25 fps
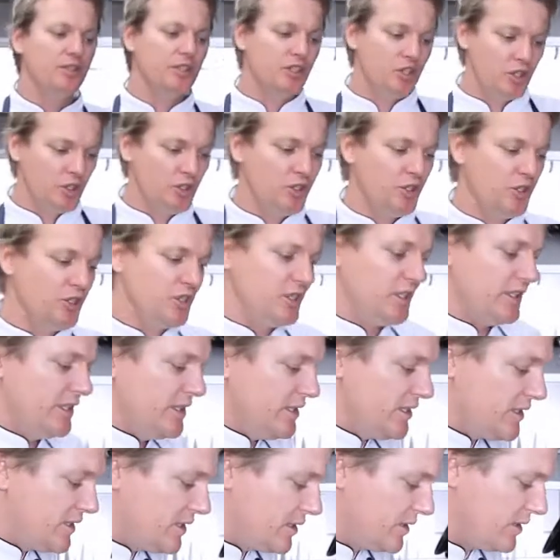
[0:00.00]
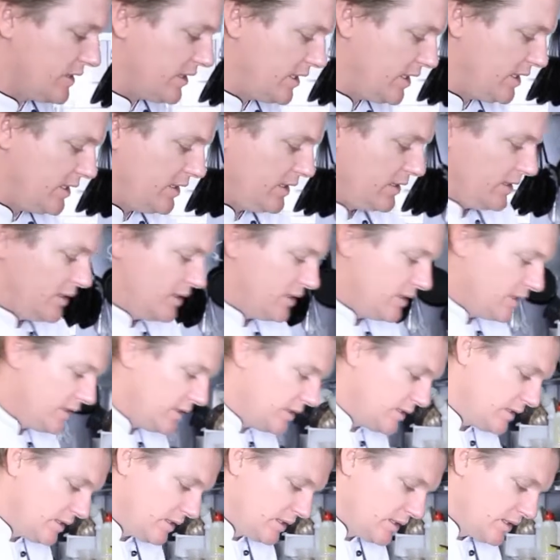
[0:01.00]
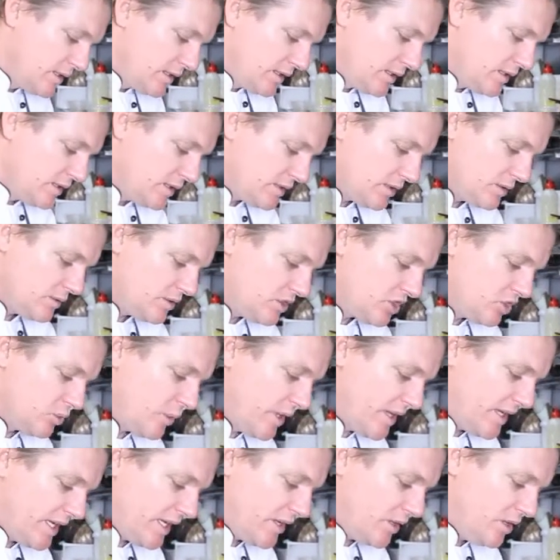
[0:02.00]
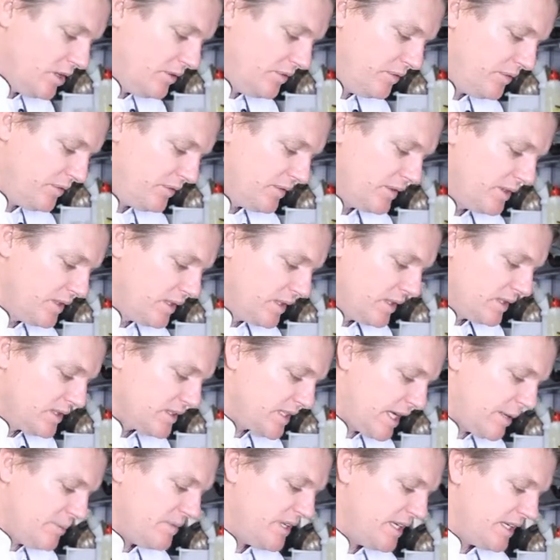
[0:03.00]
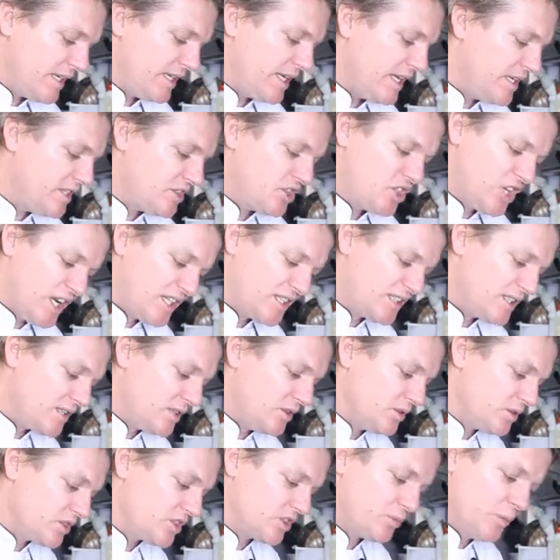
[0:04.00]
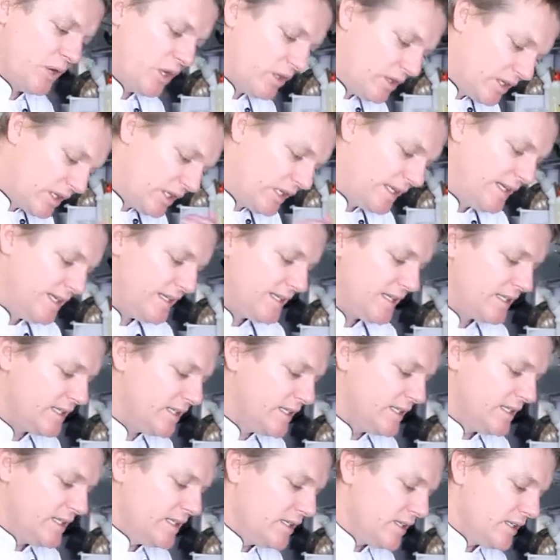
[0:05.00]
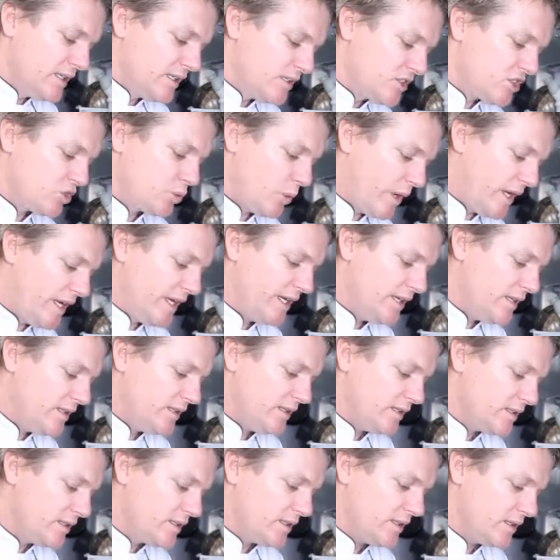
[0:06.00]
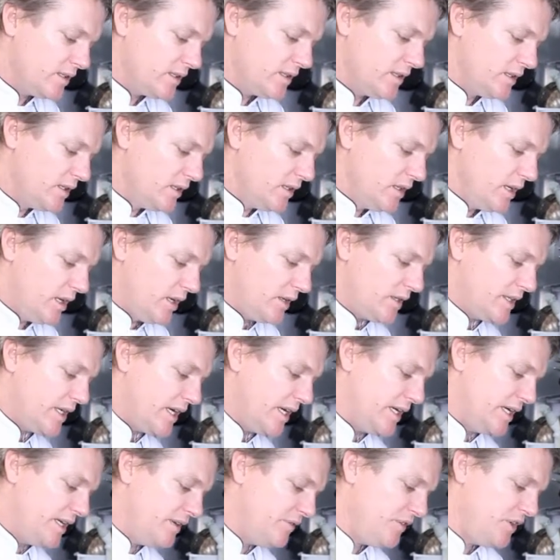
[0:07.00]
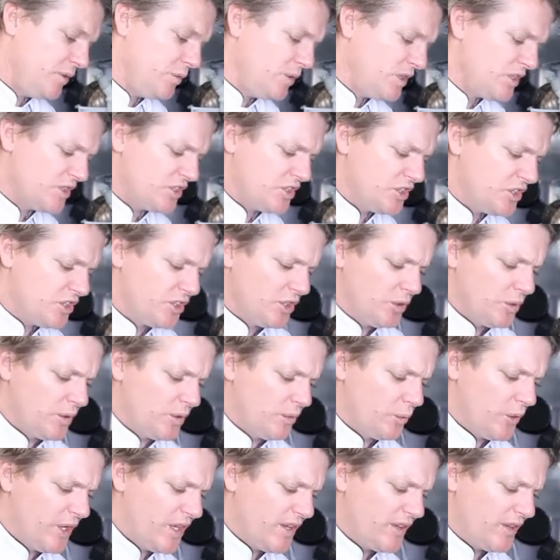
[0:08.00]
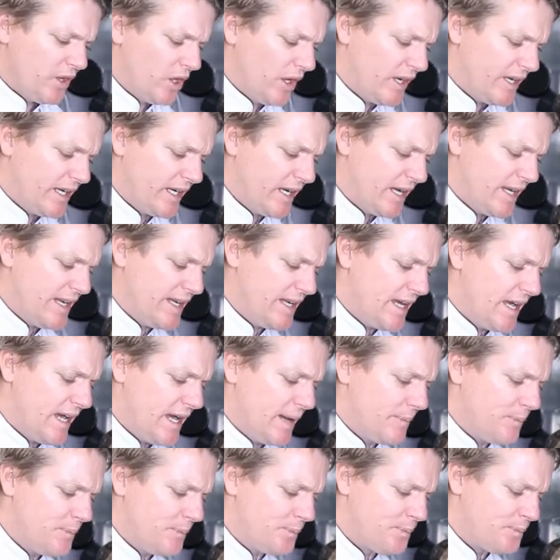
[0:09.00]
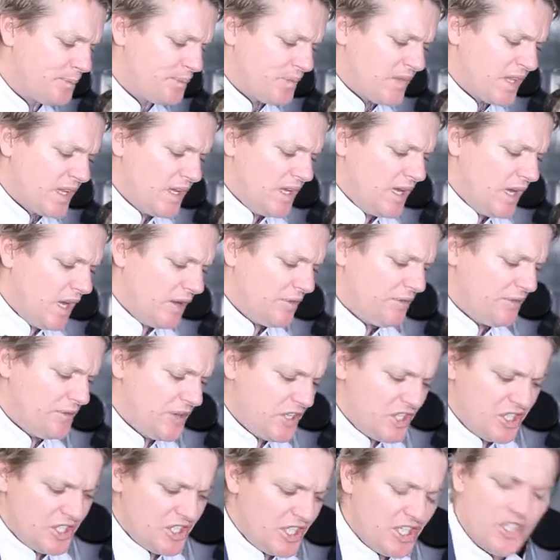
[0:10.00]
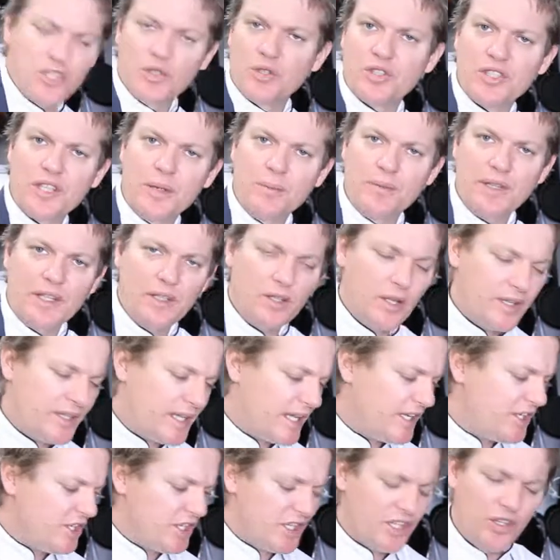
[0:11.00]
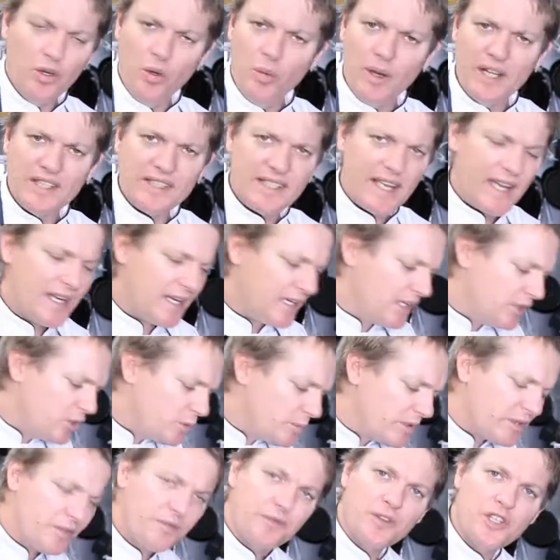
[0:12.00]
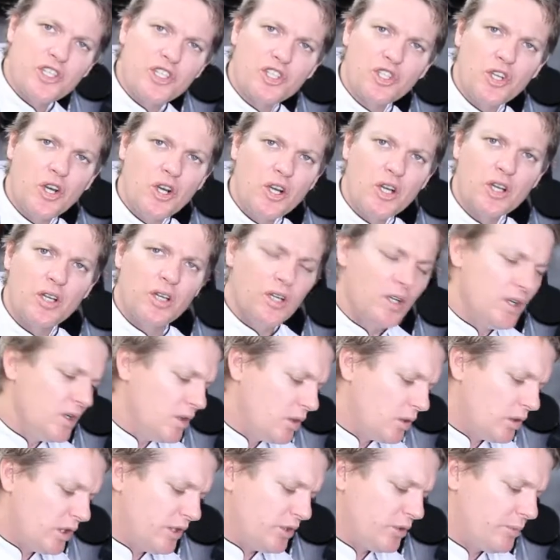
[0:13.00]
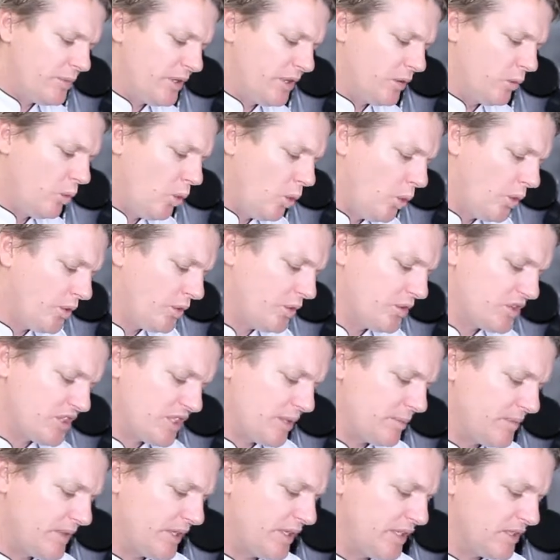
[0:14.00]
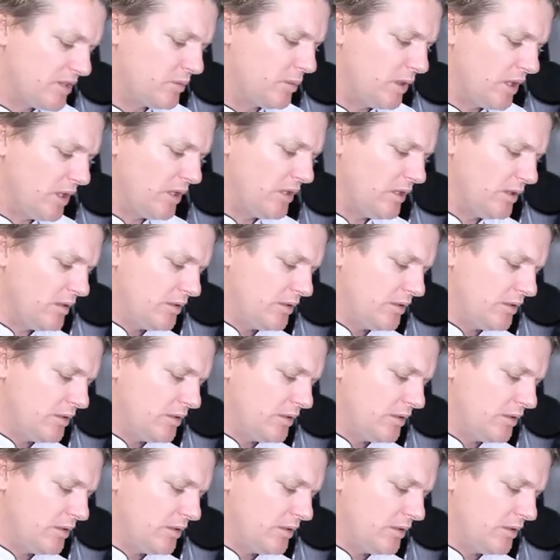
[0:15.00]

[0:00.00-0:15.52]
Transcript: You should use lids. Okay, and sweat that off. Same thing again. Just you'll smell the leek sweating. Okay, and if you wanted to do it with like a fish dish or something like that, you can always add a little bit of fish stock or a little bit of water or something as well.